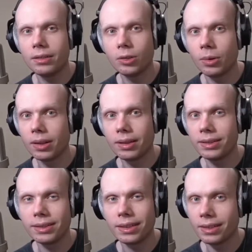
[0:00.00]
enjoy
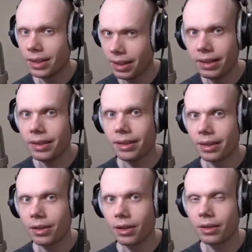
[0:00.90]
listening to
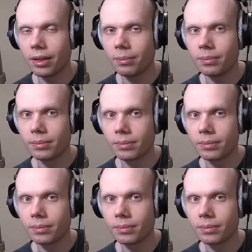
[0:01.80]
anything on them.